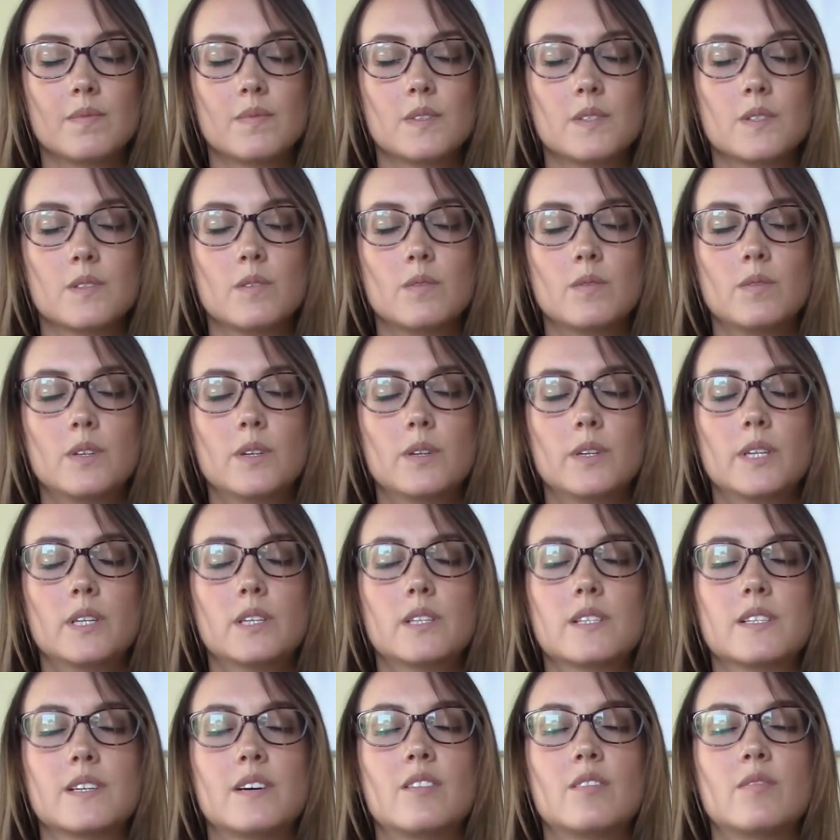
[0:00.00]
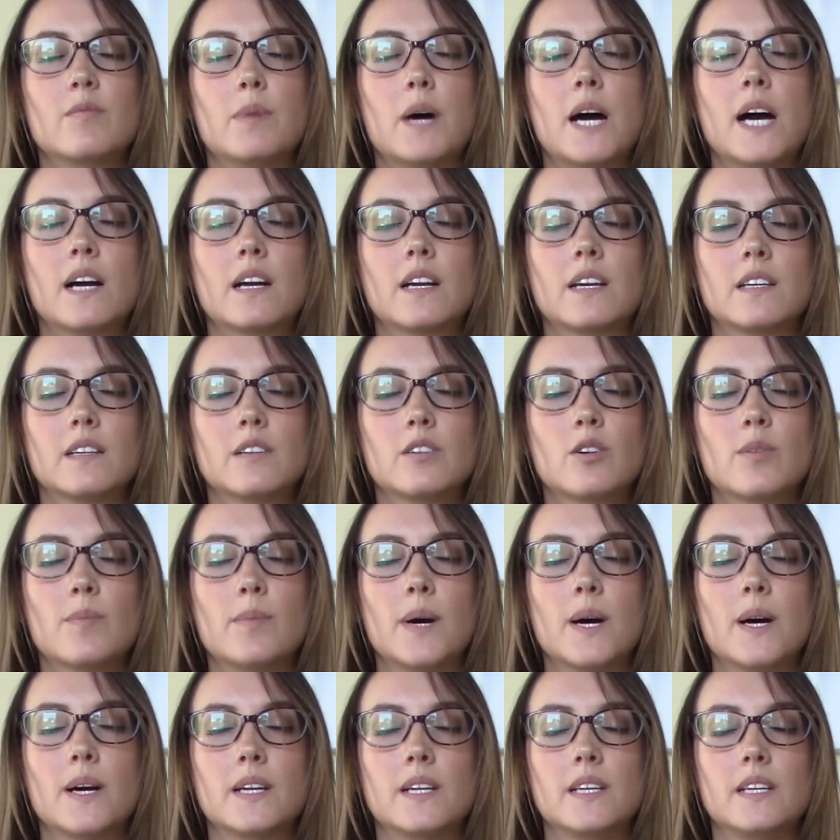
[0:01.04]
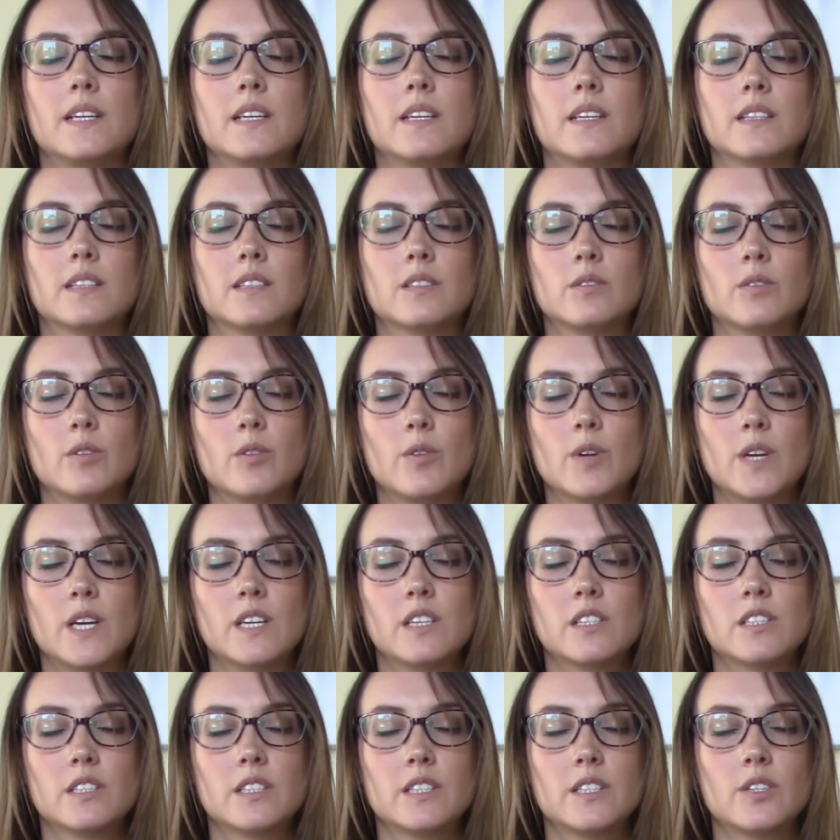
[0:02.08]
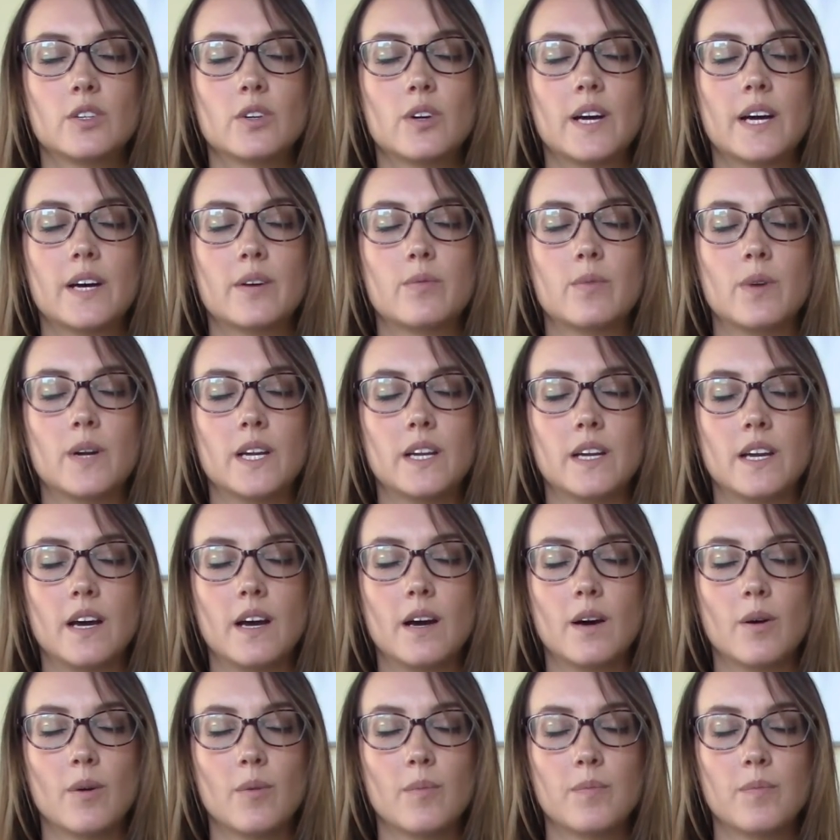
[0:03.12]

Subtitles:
So feel yourself back in your body, in the location that you're at right now.